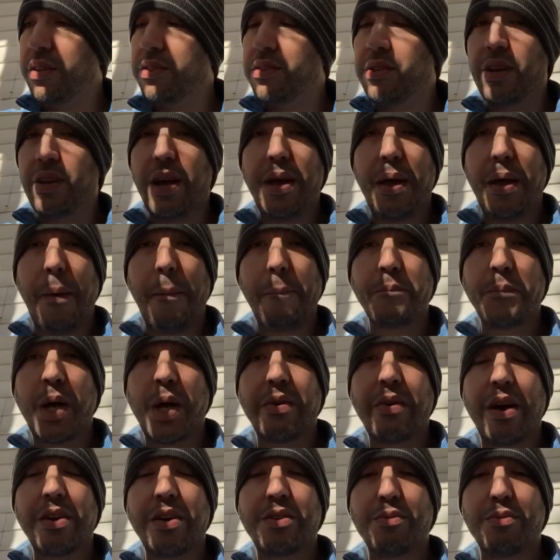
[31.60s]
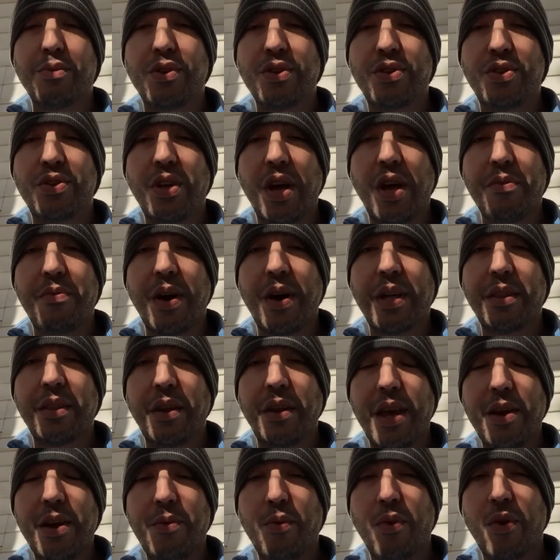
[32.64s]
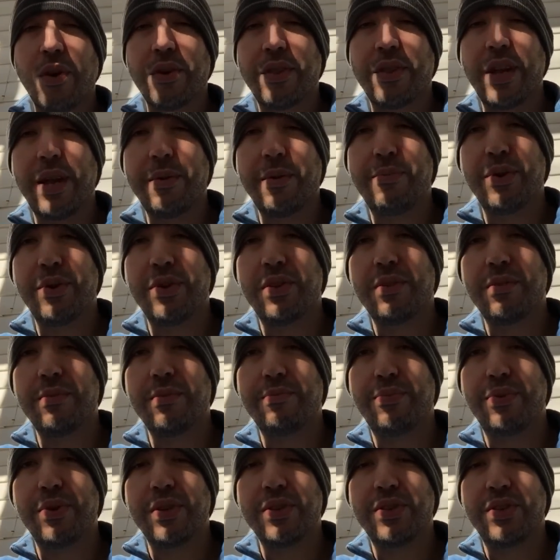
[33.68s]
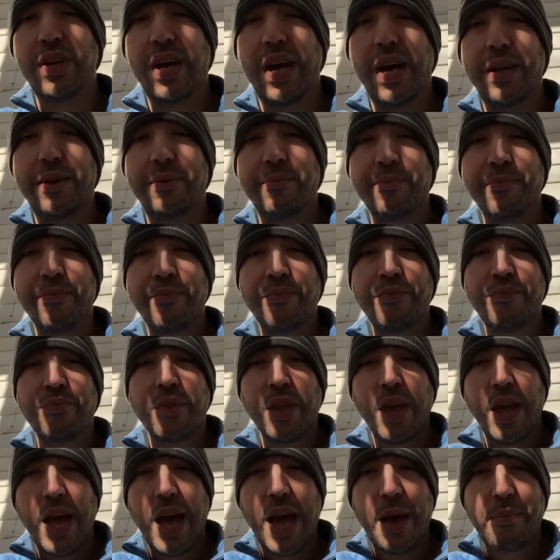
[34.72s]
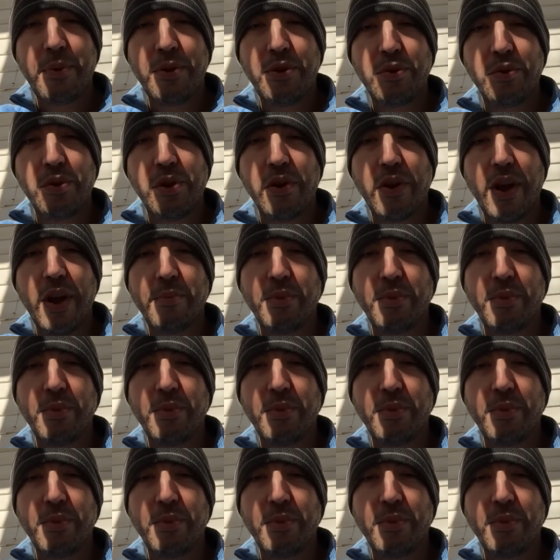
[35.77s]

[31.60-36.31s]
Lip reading: tonight I've got some good stuff on the network that I put aside. Happy New Year,